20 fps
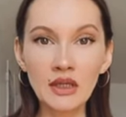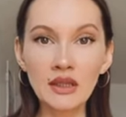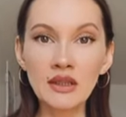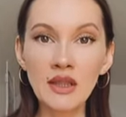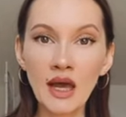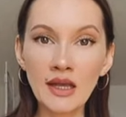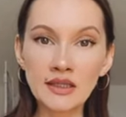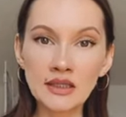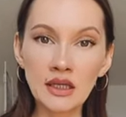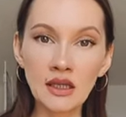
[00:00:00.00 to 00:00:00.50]

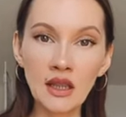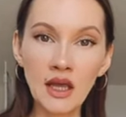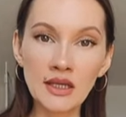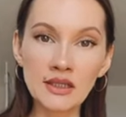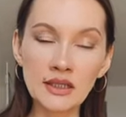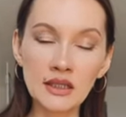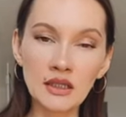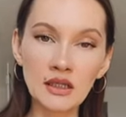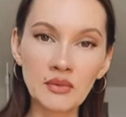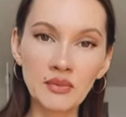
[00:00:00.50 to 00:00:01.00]
That's a
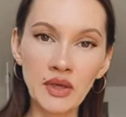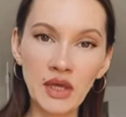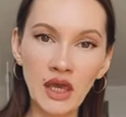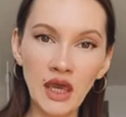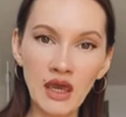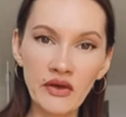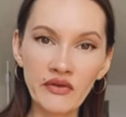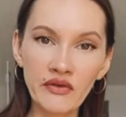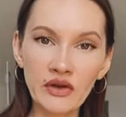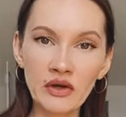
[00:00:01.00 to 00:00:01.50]
classical
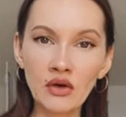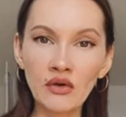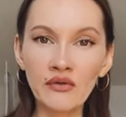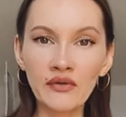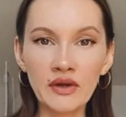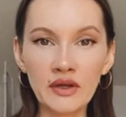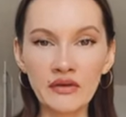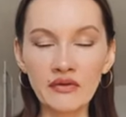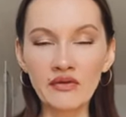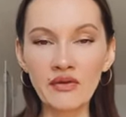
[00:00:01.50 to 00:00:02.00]
behavior of
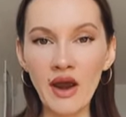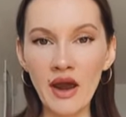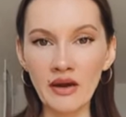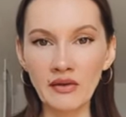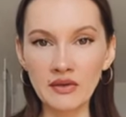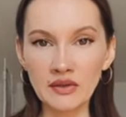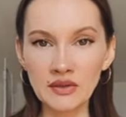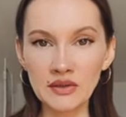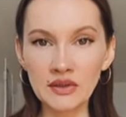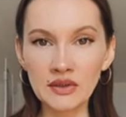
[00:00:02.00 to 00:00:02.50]
any
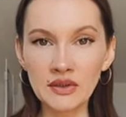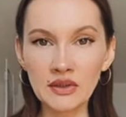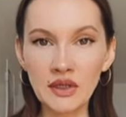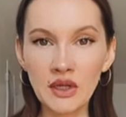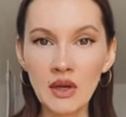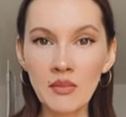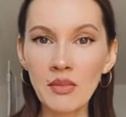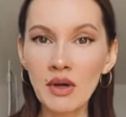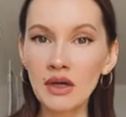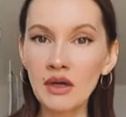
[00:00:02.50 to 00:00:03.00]
fragrance.
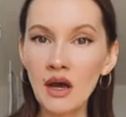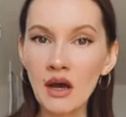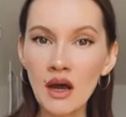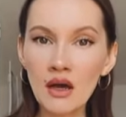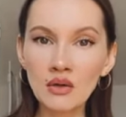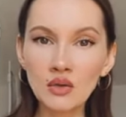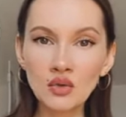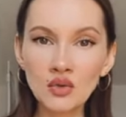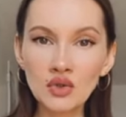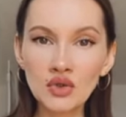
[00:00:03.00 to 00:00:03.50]
Baccarat
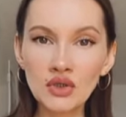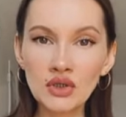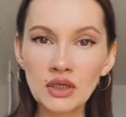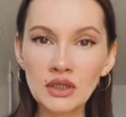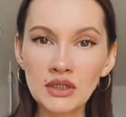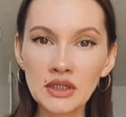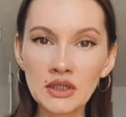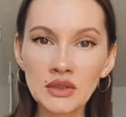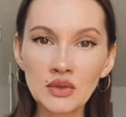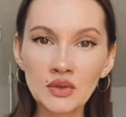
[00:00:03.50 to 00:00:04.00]
Rouge,
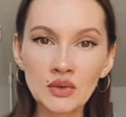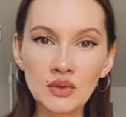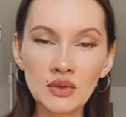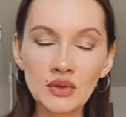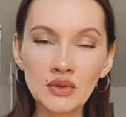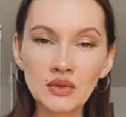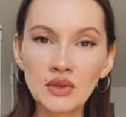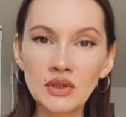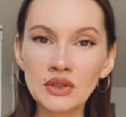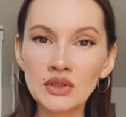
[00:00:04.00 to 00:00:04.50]
as I told
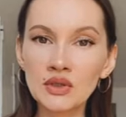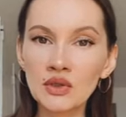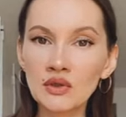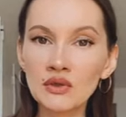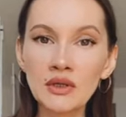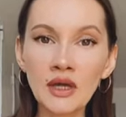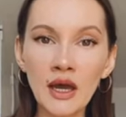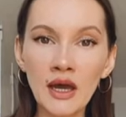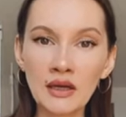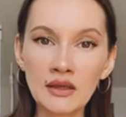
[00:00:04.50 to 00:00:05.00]
you, does not
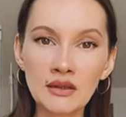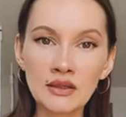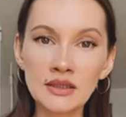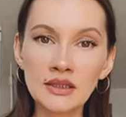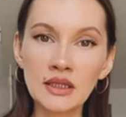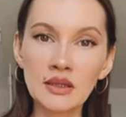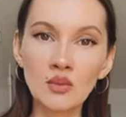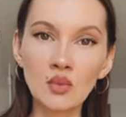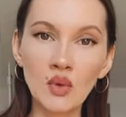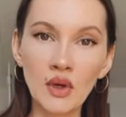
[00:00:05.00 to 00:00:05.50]
act the
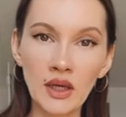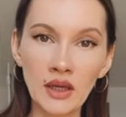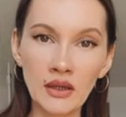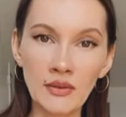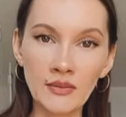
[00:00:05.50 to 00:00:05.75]
same way.